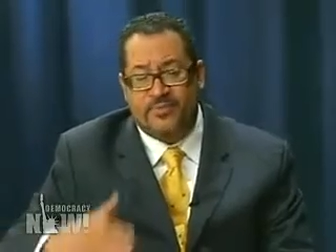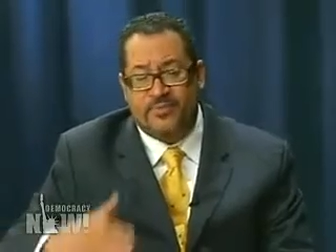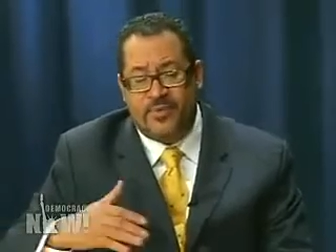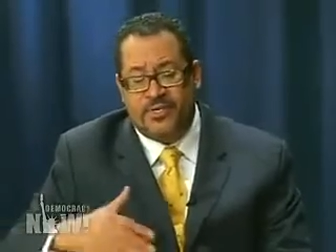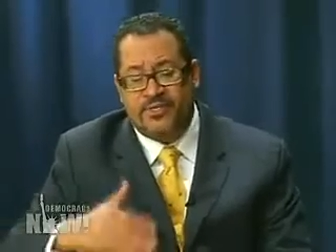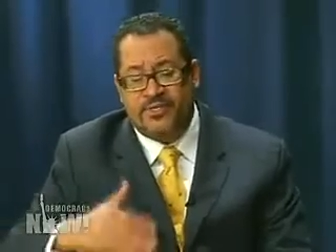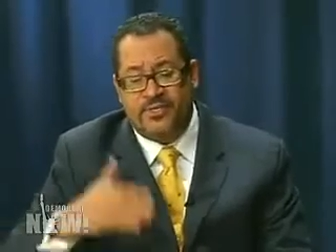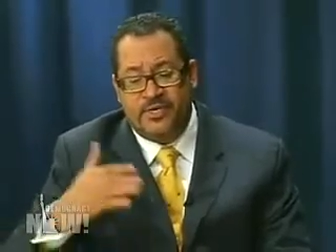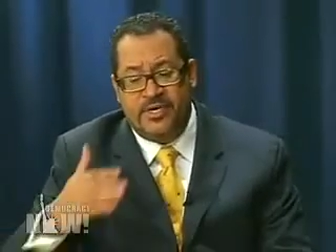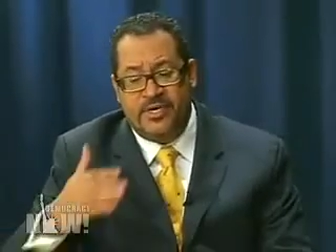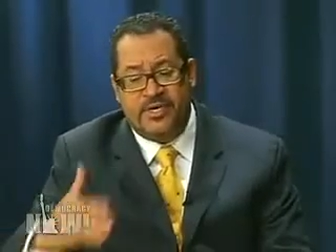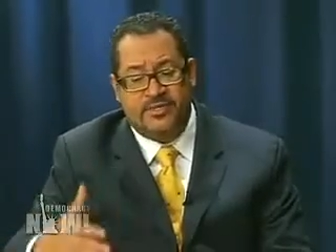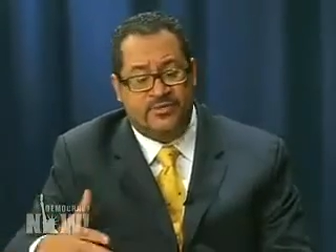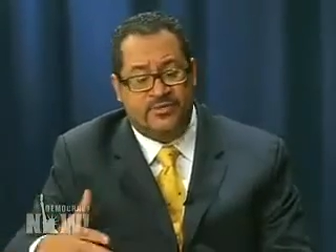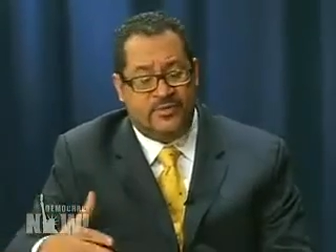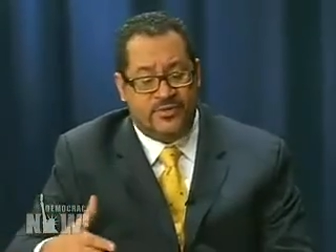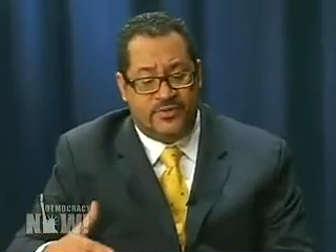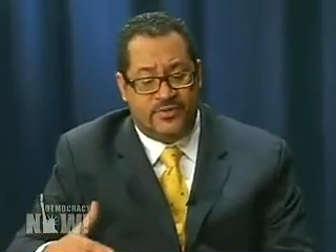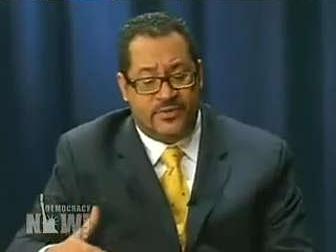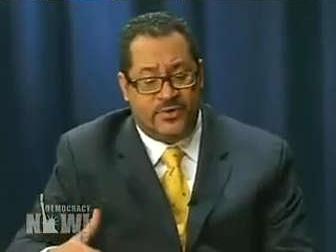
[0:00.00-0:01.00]
especially
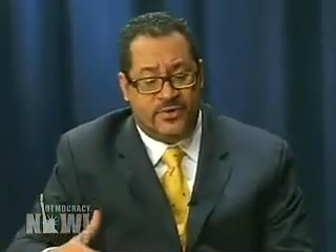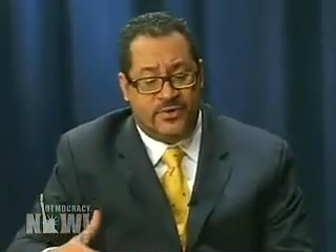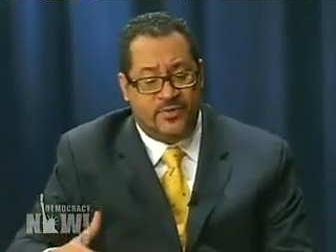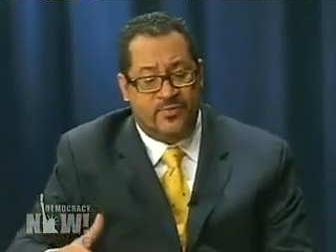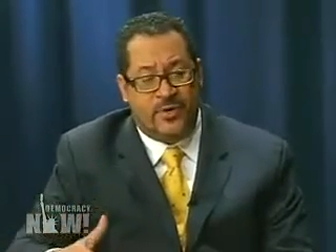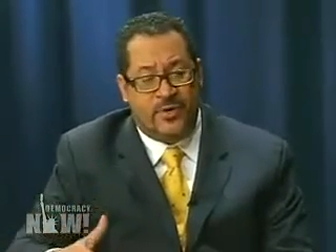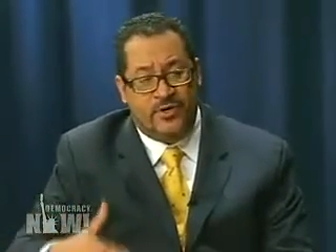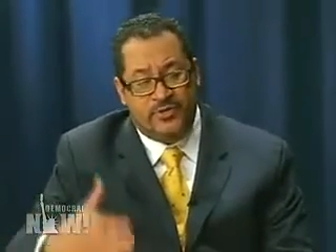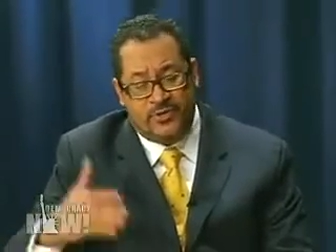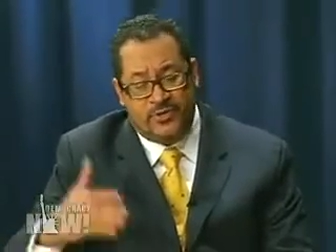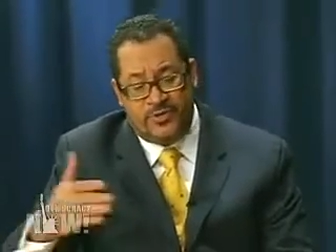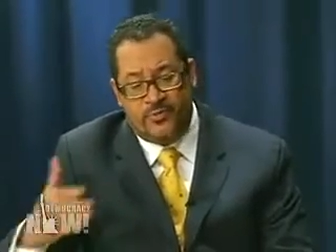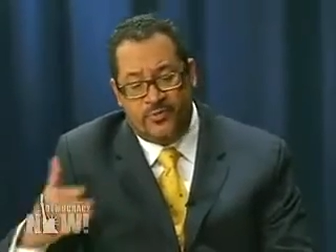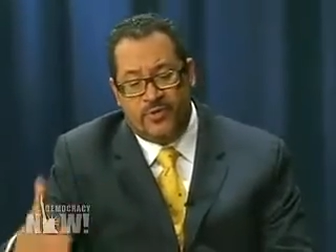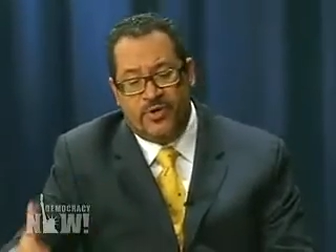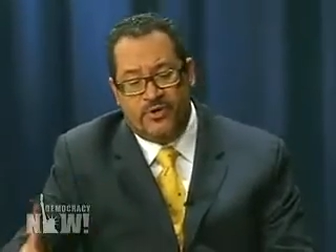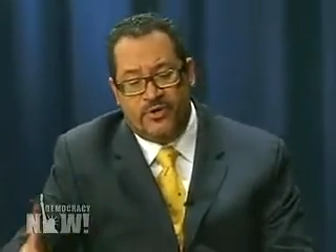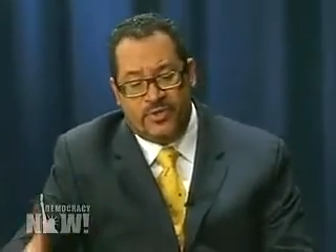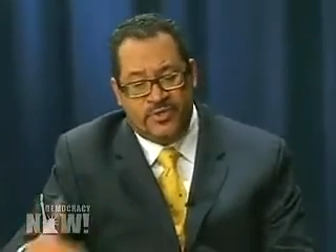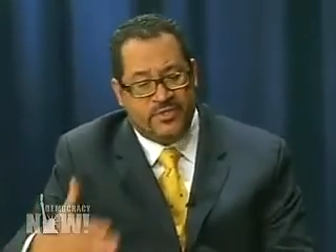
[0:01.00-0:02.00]
as Thurgood Marshall and
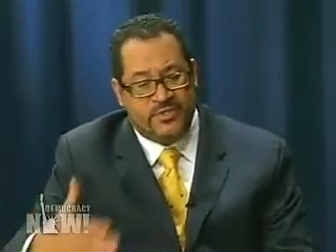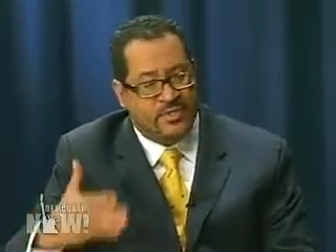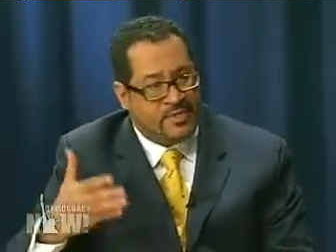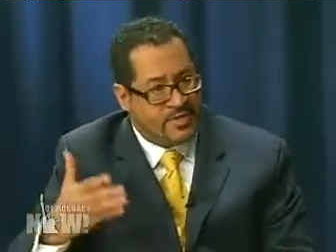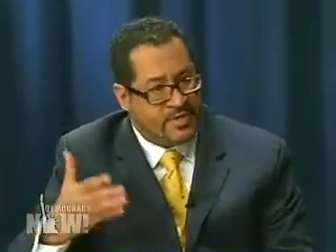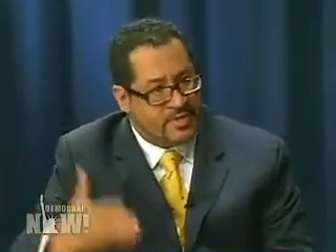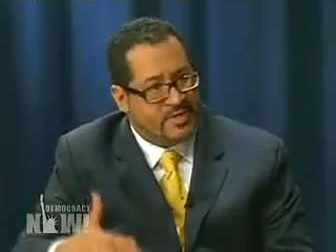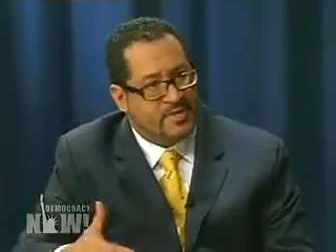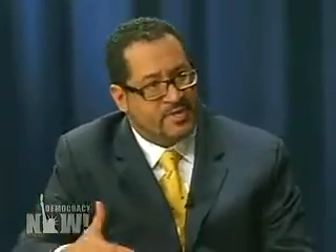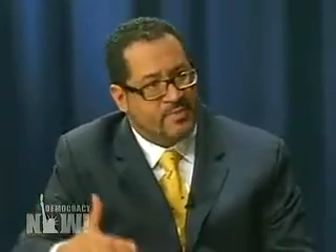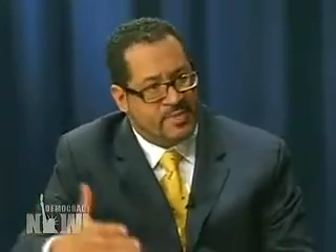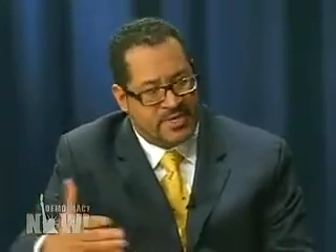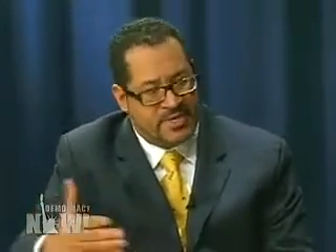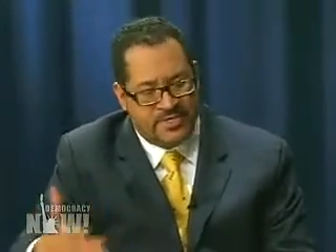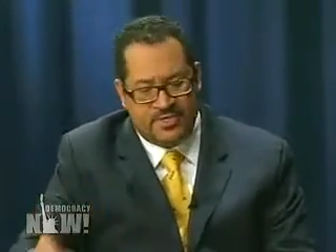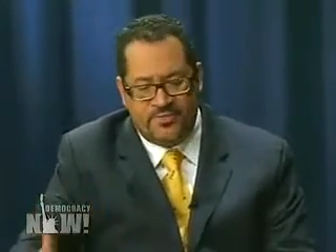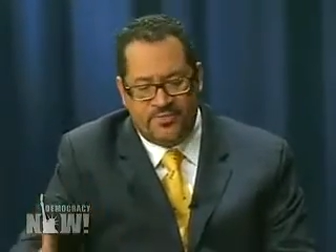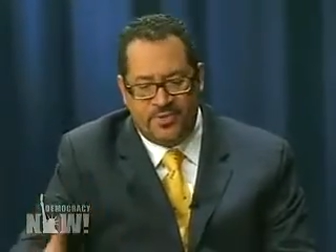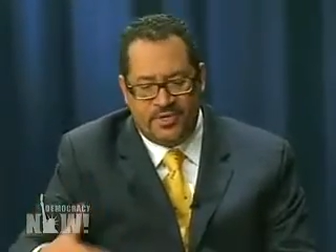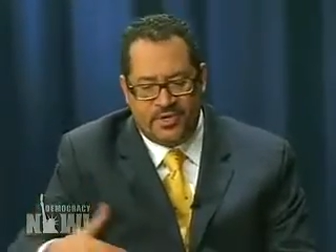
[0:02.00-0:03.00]
Wilkins and then
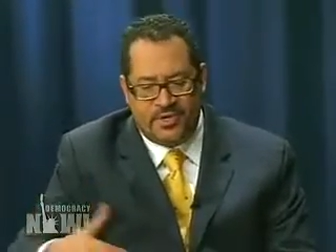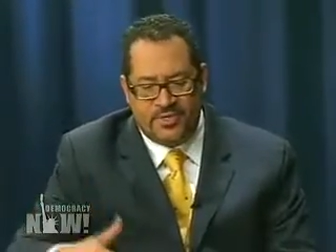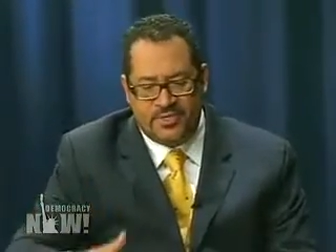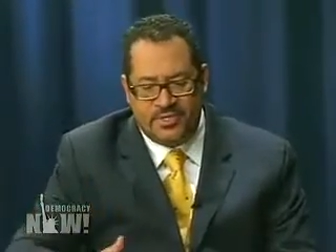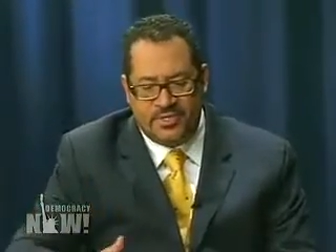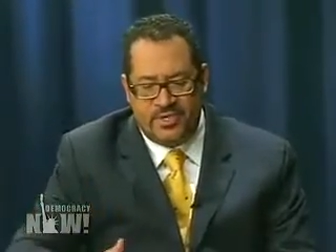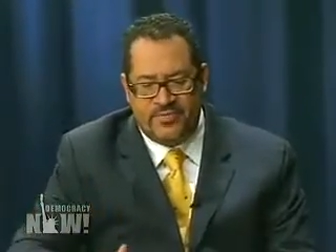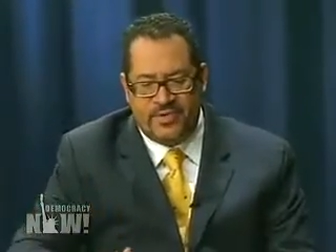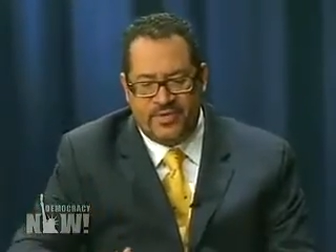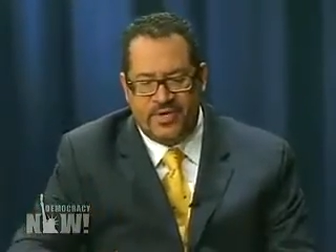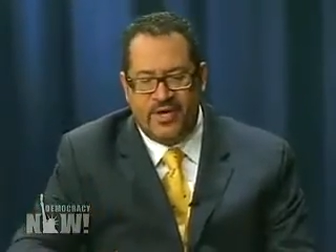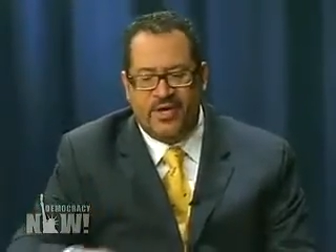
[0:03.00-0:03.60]
NAACP conceived